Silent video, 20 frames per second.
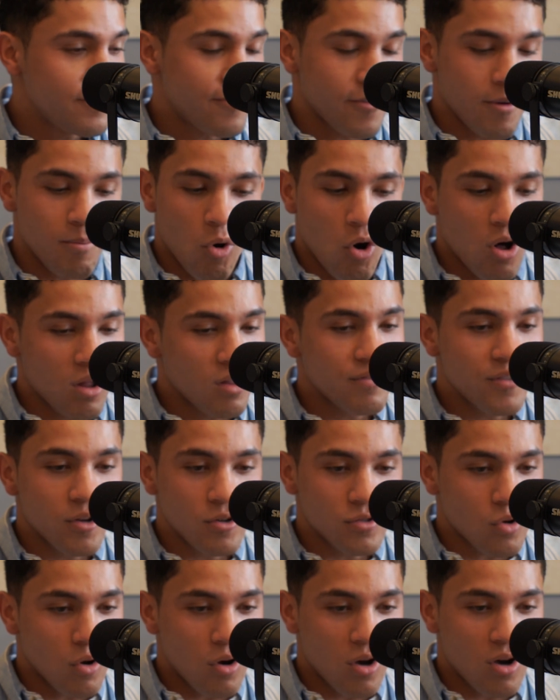from all of
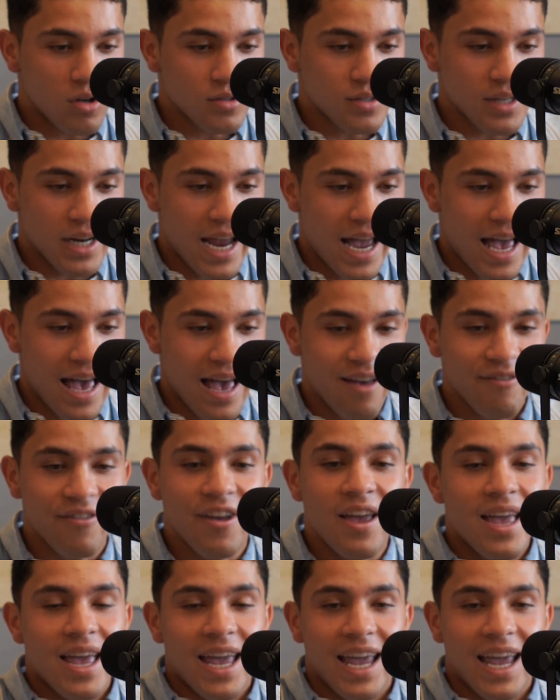those calls that I have,